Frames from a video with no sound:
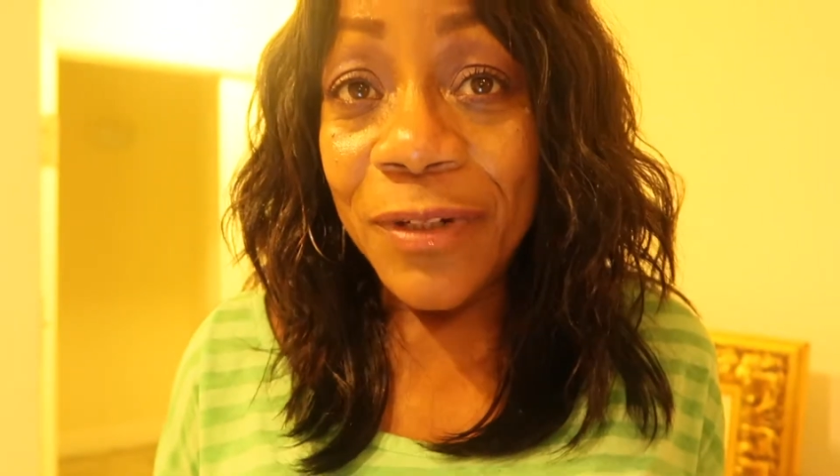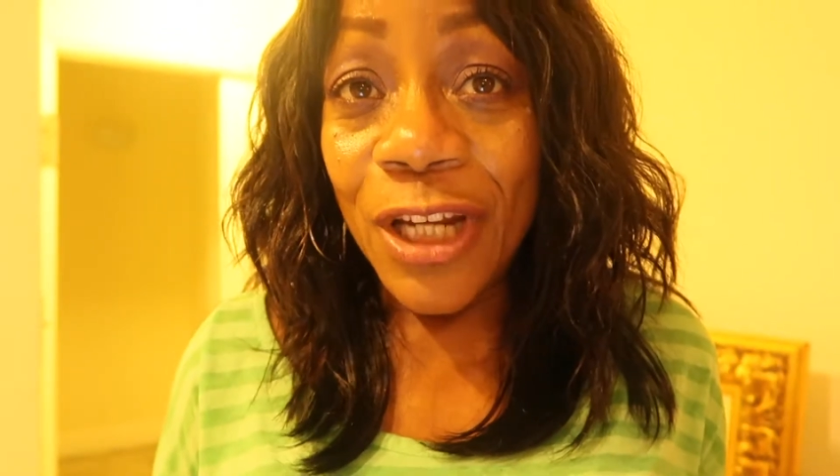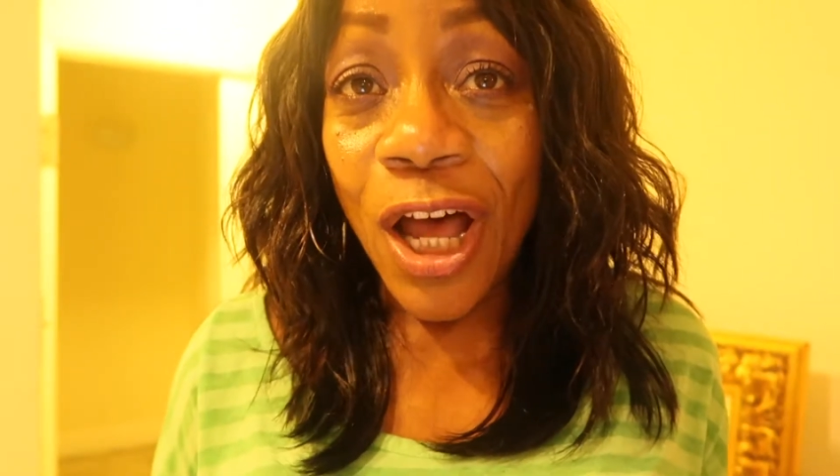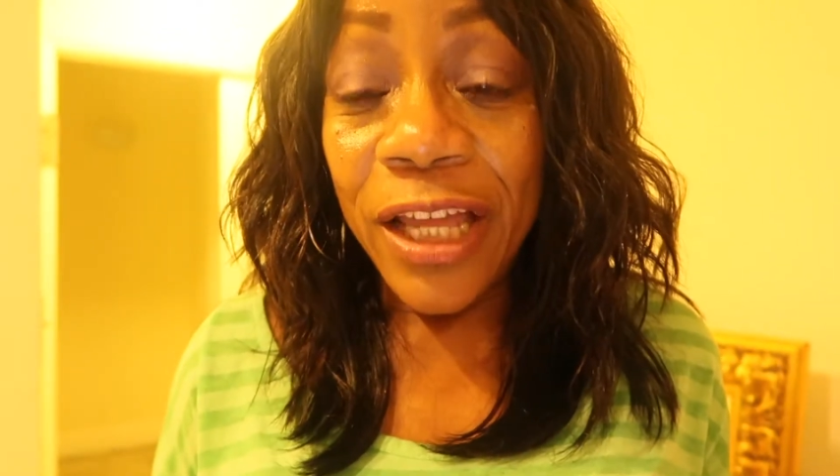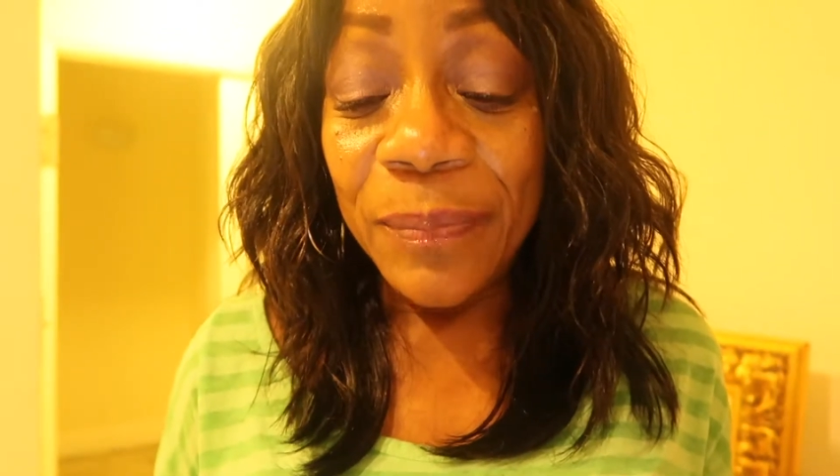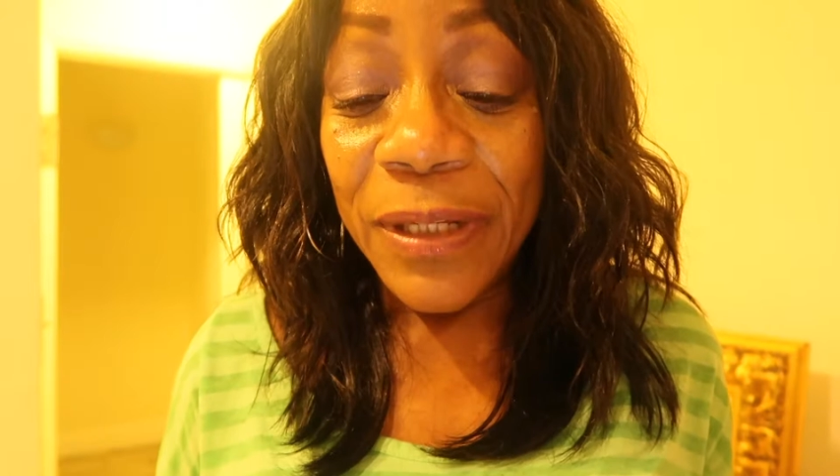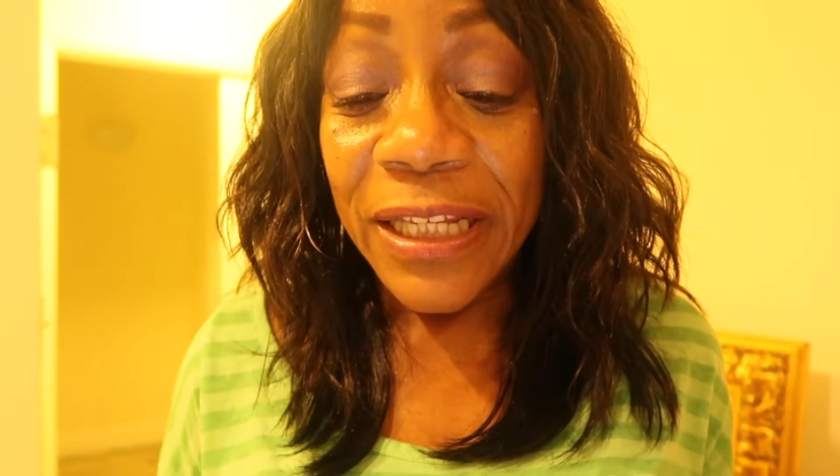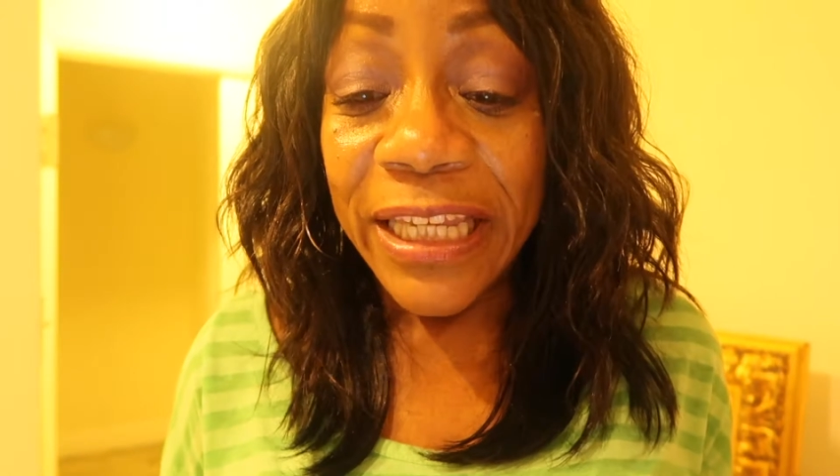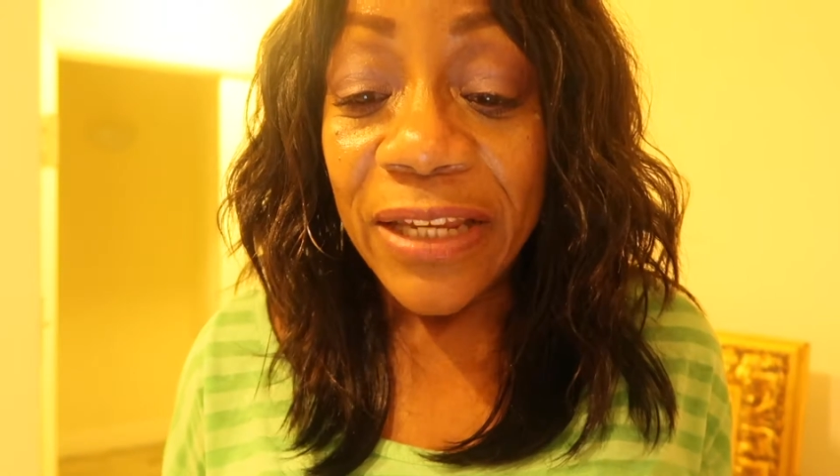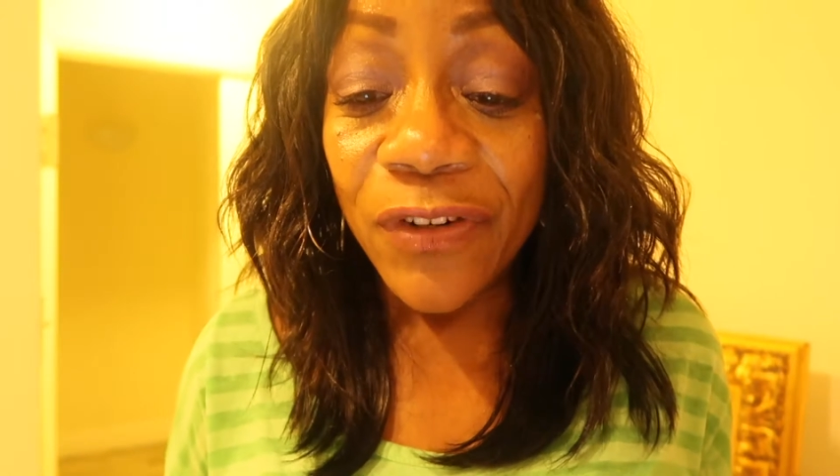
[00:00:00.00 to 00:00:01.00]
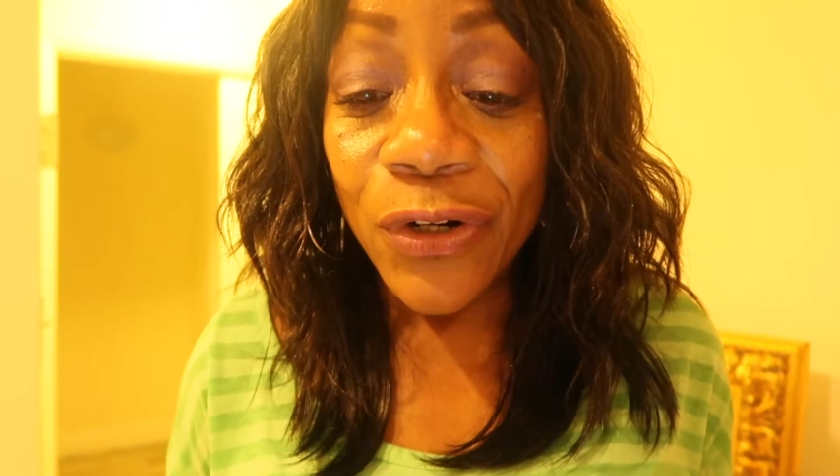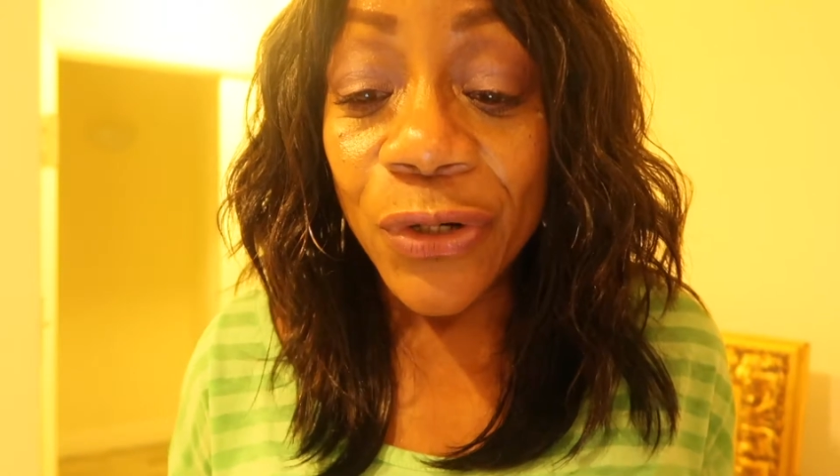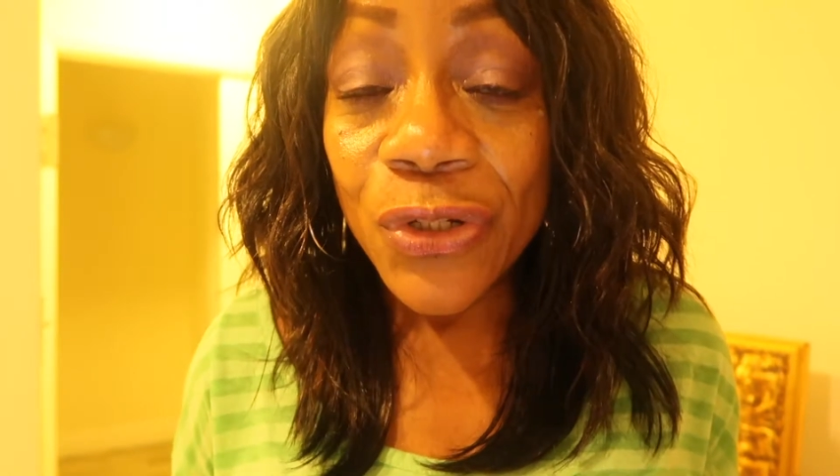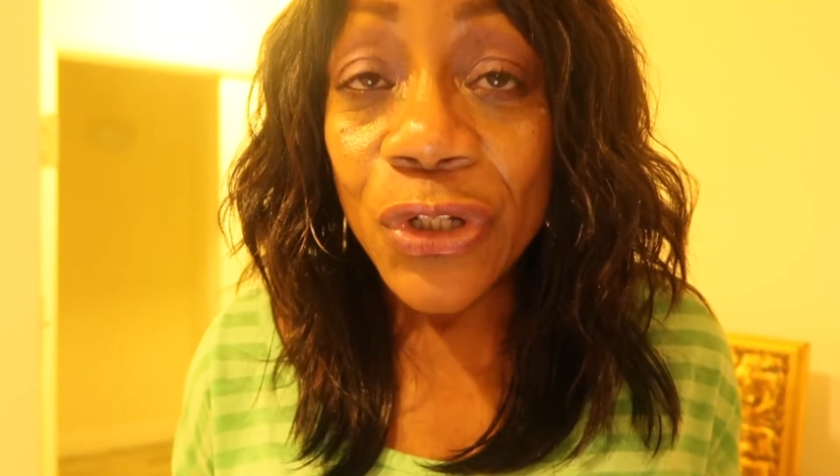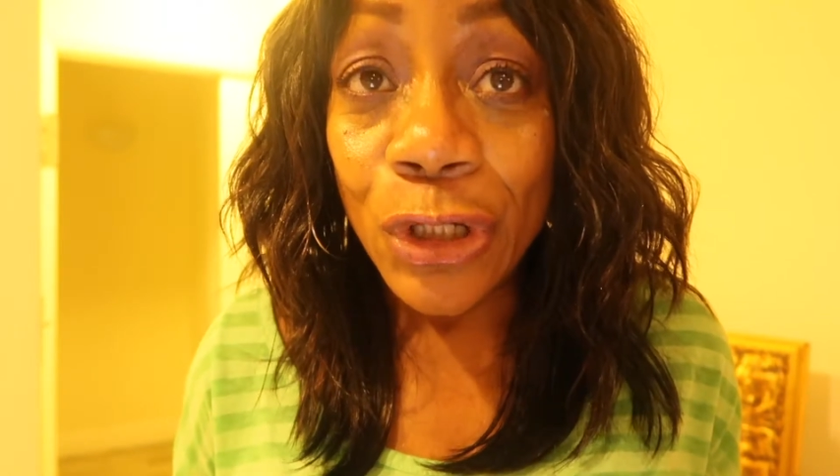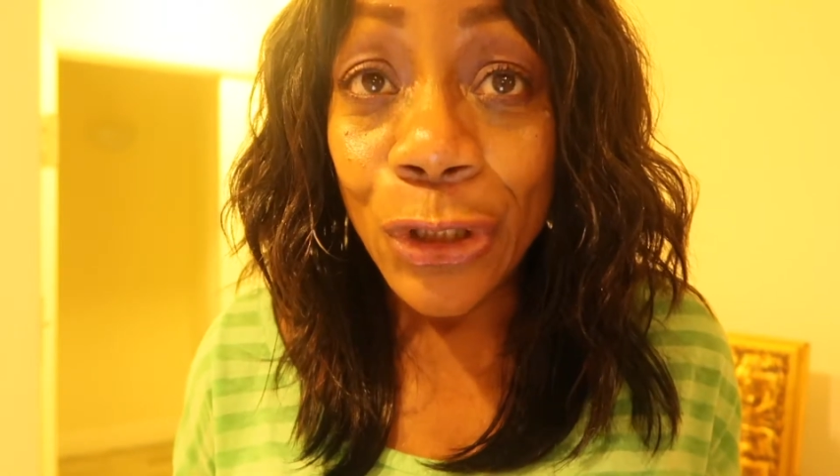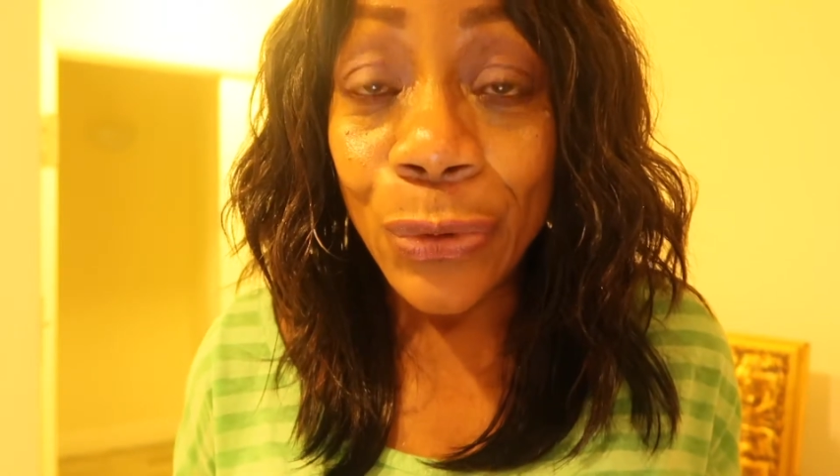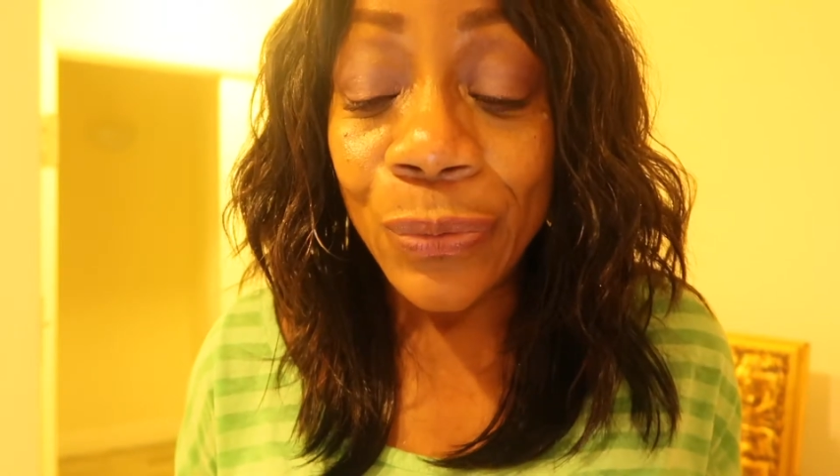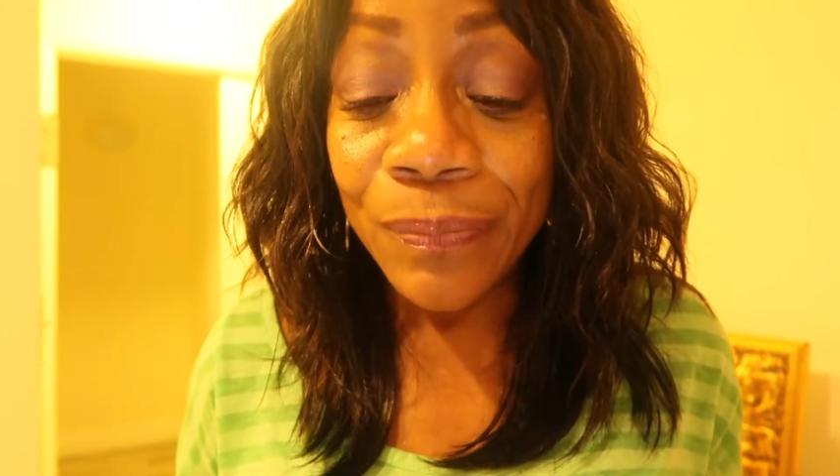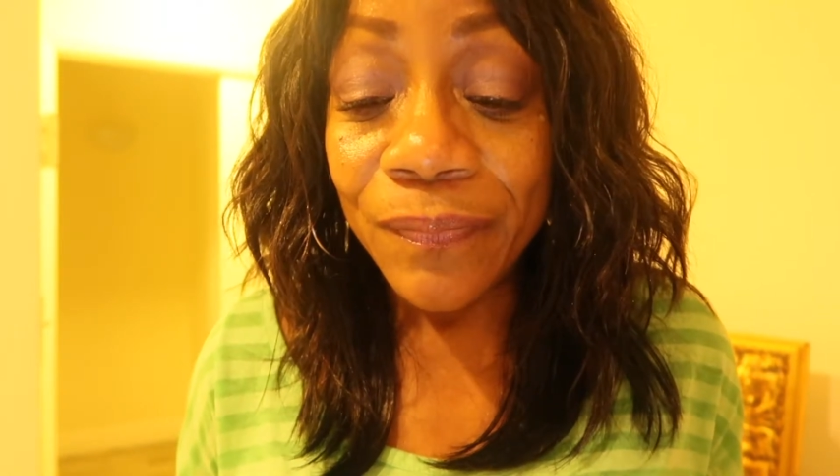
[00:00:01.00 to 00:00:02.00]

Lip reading: non-believers too.